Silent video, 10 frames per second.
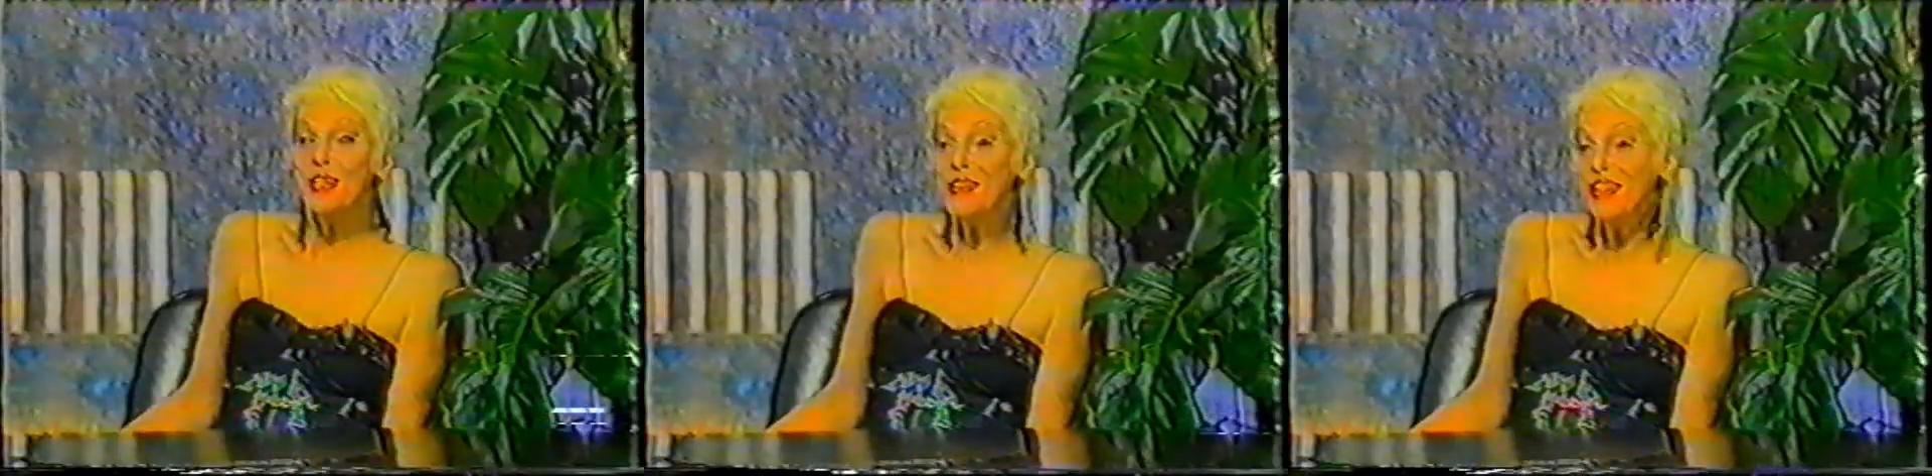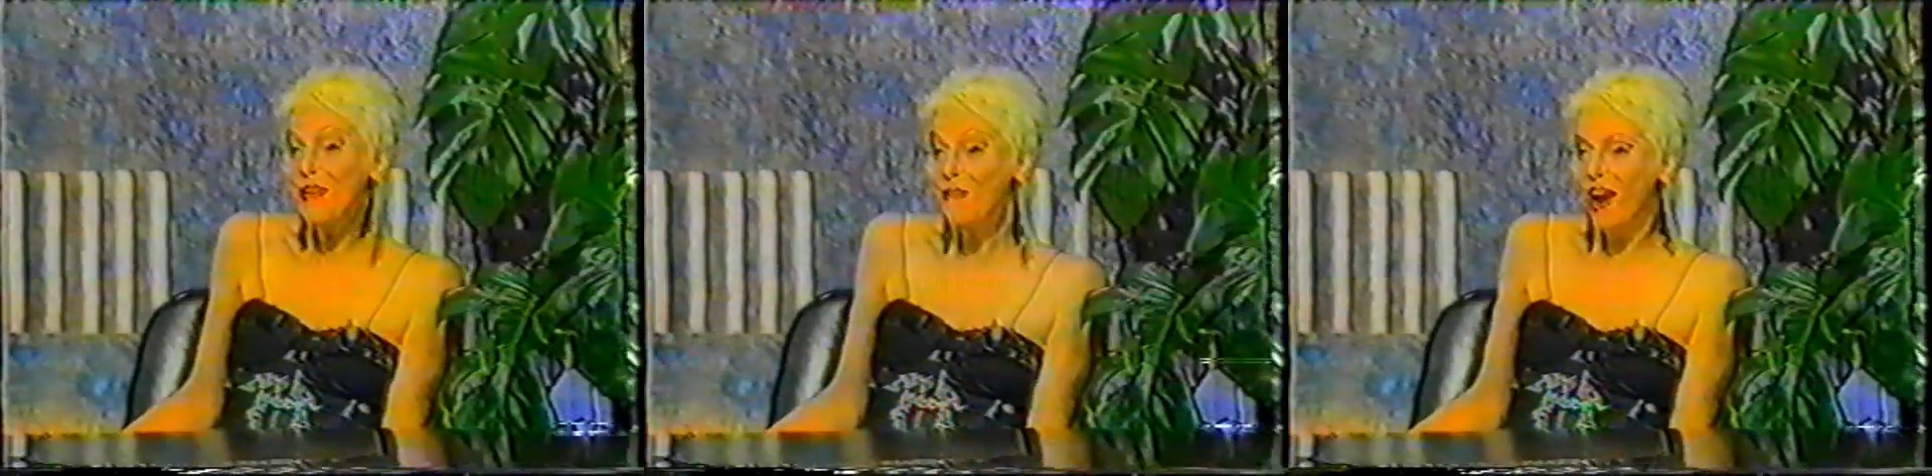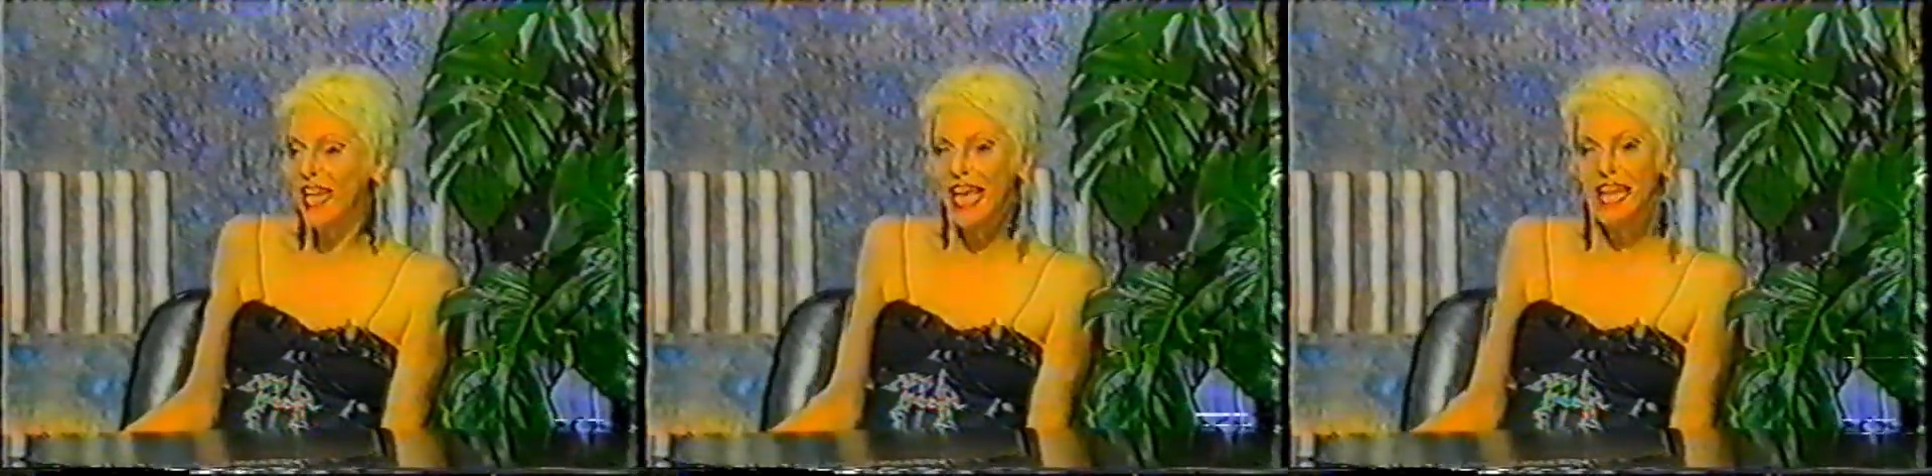Do you
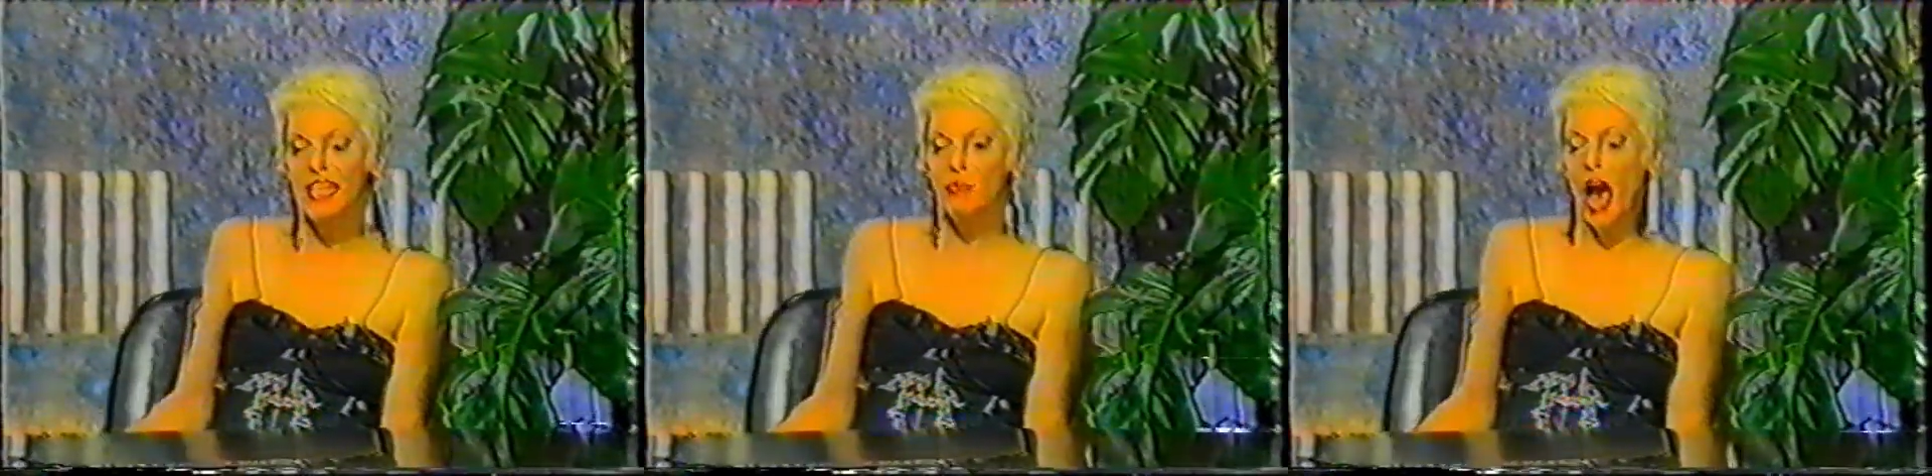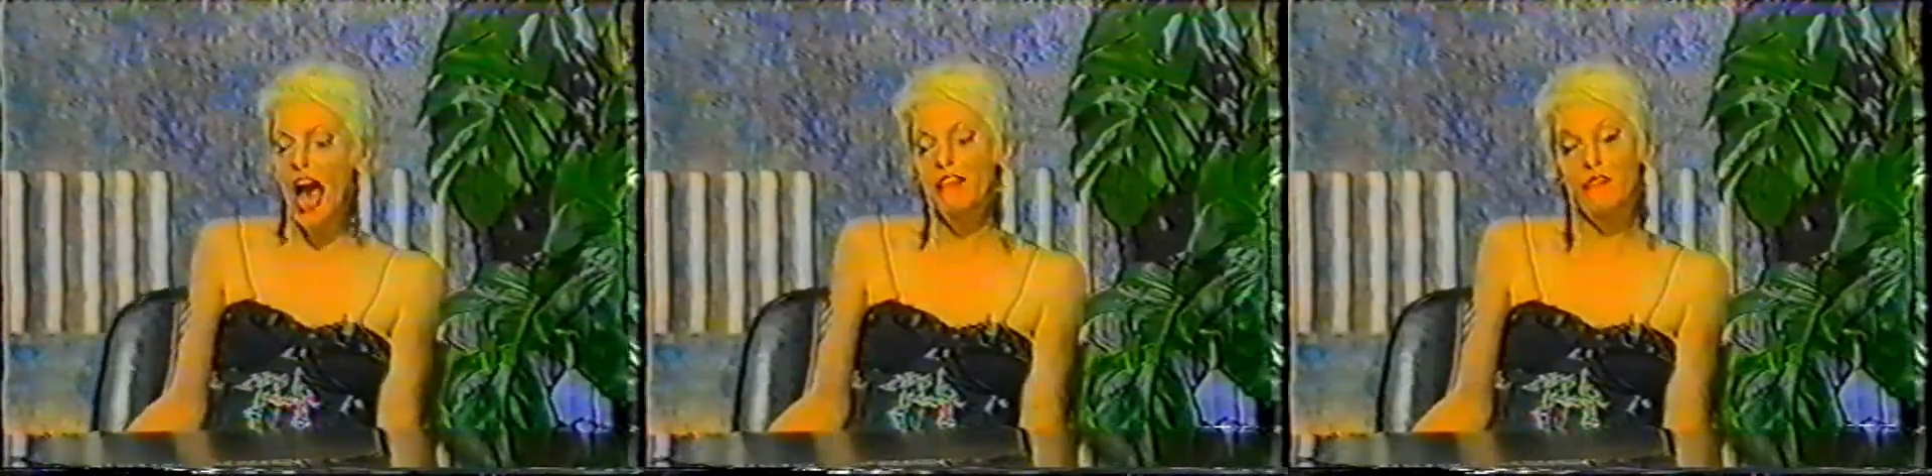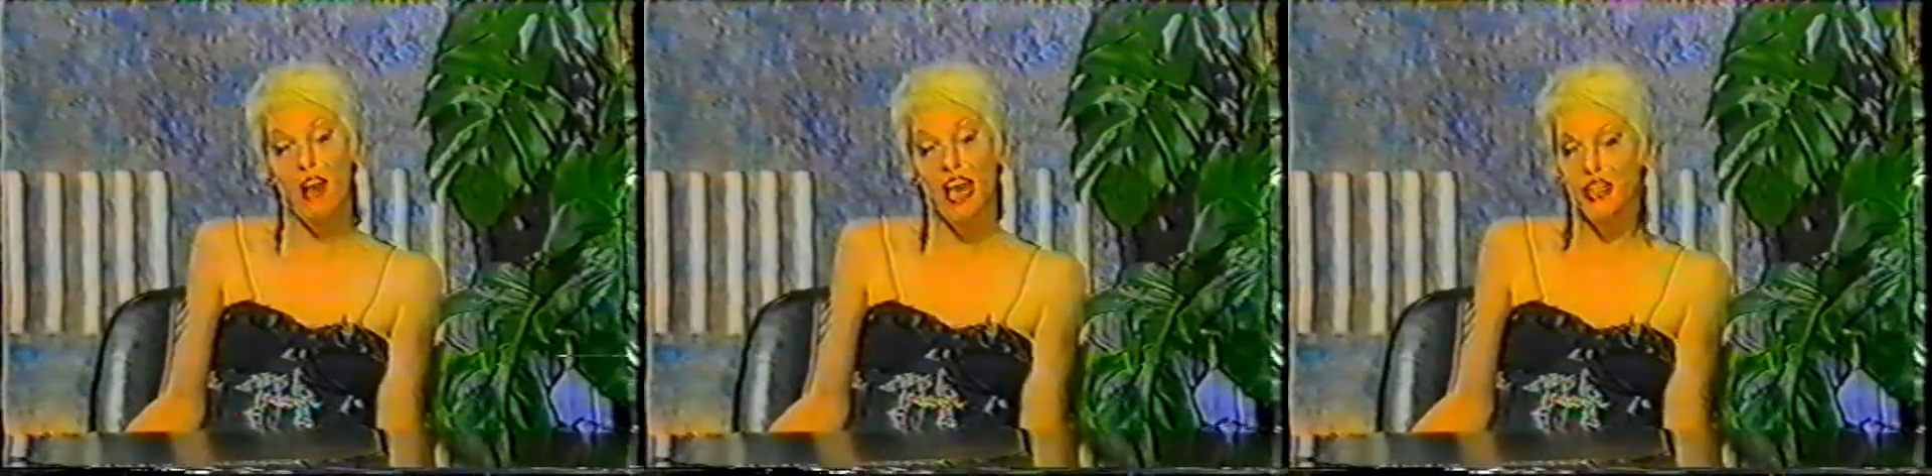want to get to the bottom?
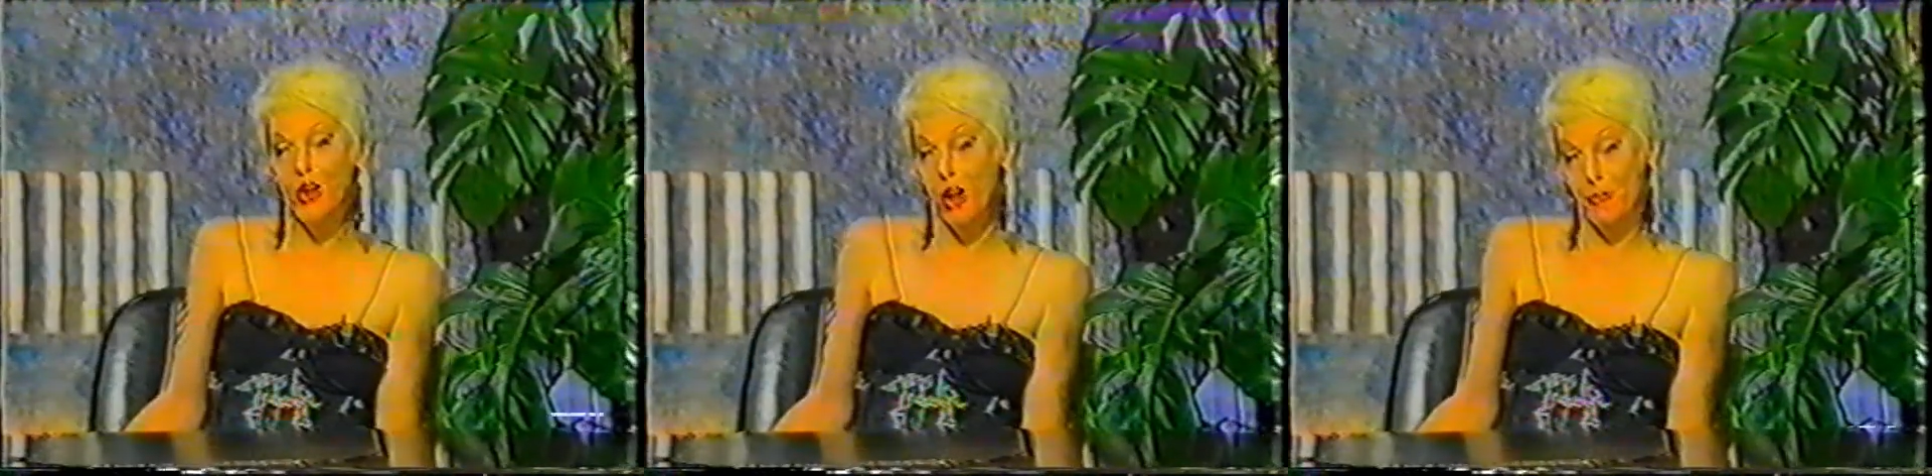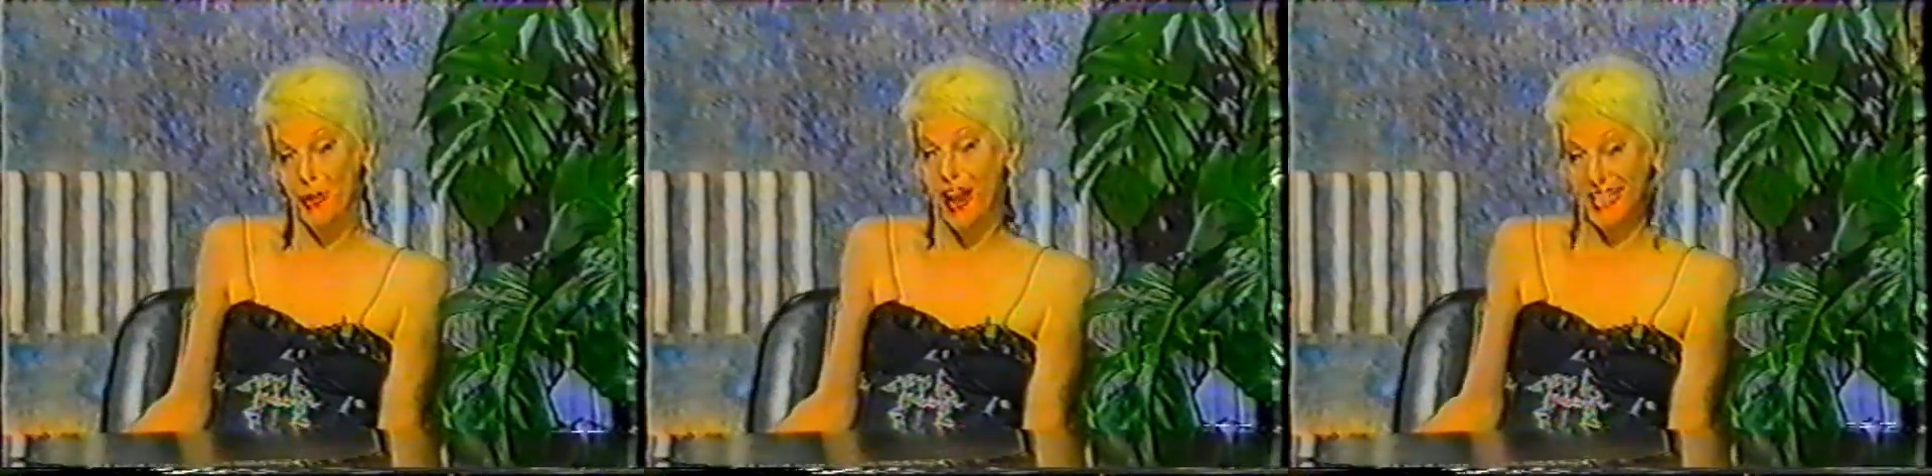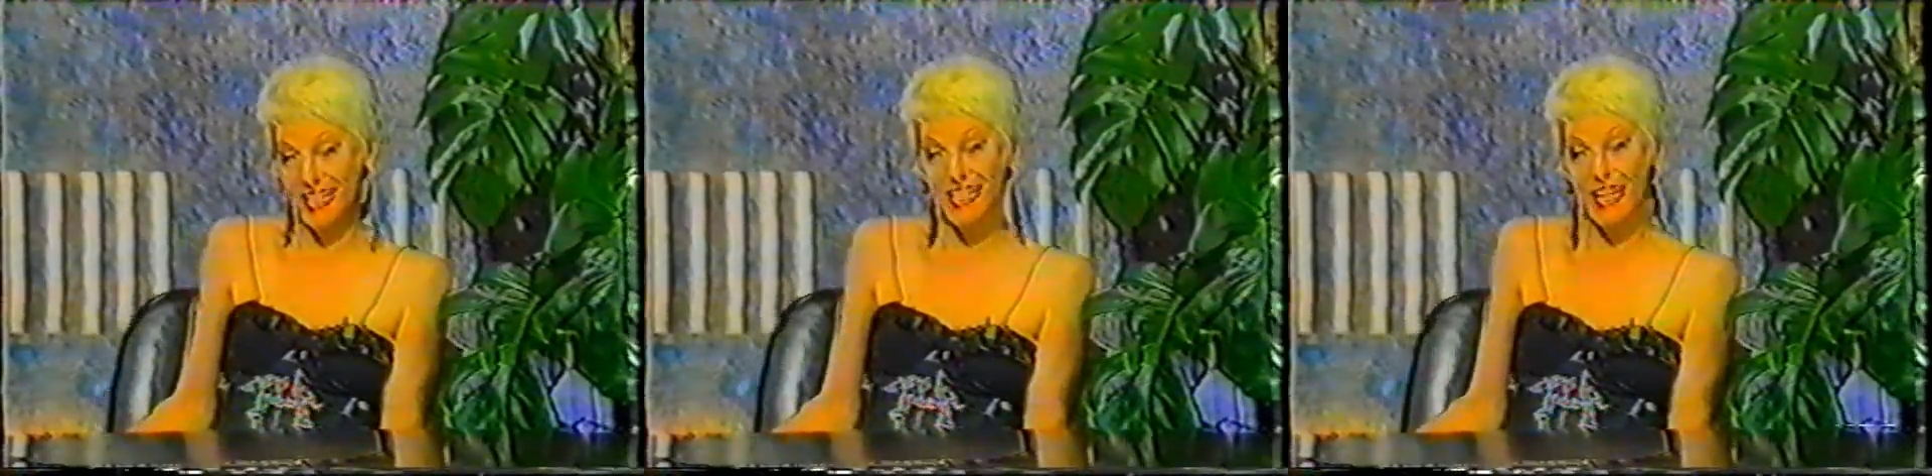i read your
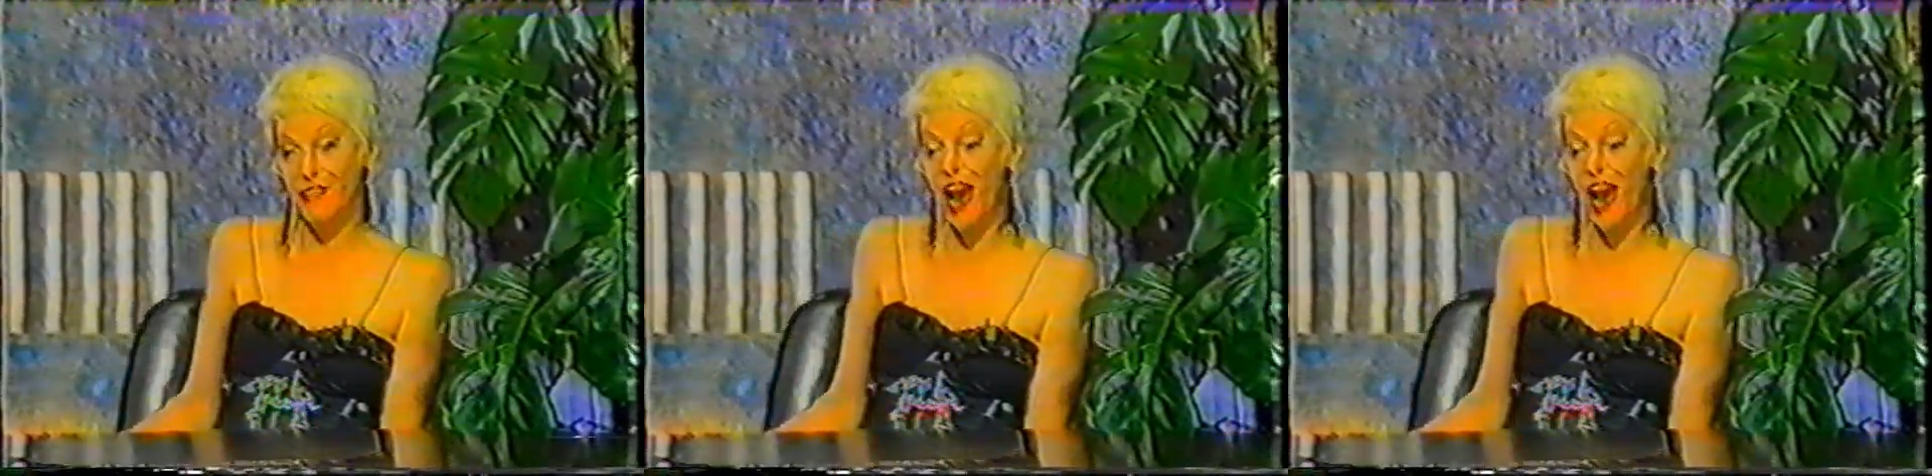press, Steve.